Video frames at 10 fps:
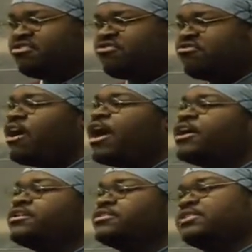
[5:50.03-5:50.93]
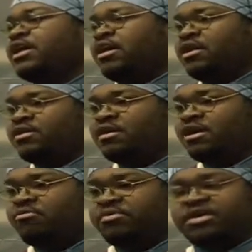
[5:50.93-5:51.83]
crying inside
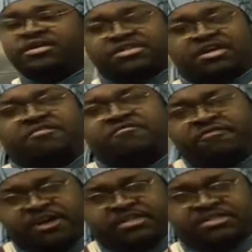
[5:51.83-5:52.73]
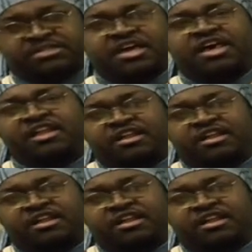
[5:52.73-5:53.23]
because their friends